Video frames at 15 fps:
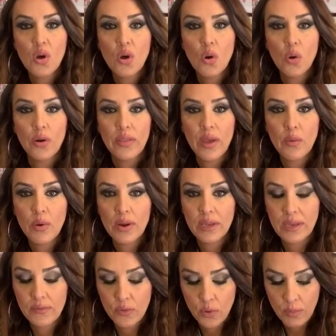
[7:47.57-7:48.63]
or they want to
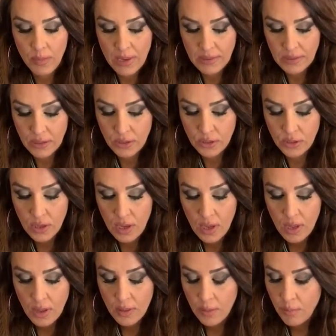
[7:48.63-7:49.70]
give you a message.
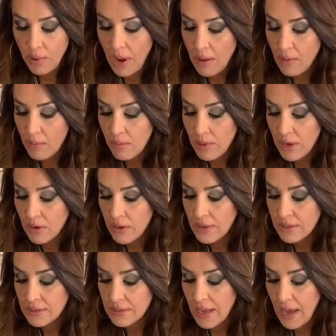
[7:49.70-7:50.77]
The problem here
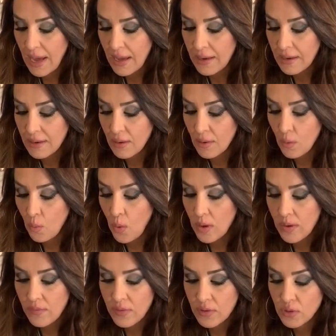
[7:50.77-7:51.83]
is that one
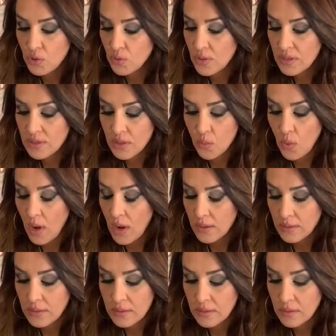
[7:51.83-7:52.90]
of the two doesn't
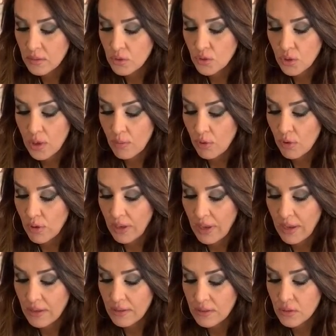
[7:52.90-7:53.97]
want to
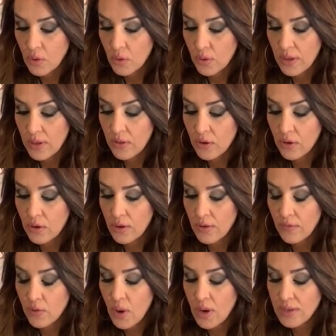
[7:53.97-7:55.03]
communicate. So either
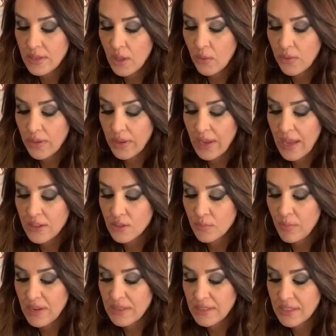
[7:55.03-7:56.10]
if you are dealing with a Cancer,
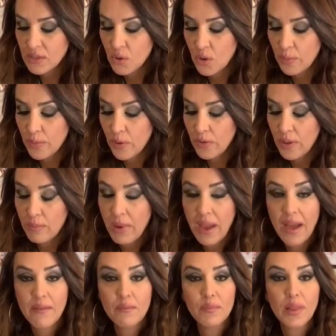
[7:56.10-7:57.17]
Pisces, Scorpio, they may
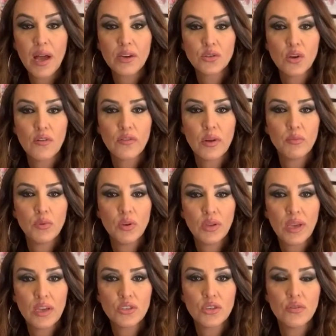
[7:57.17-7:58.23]
have blocked off
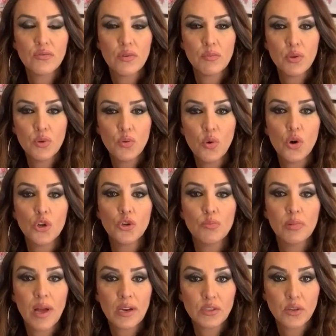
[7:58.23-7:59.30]
communication from you, or you
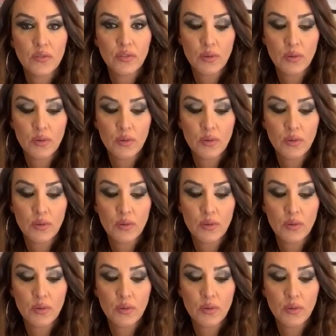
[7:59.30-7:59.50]
blocked off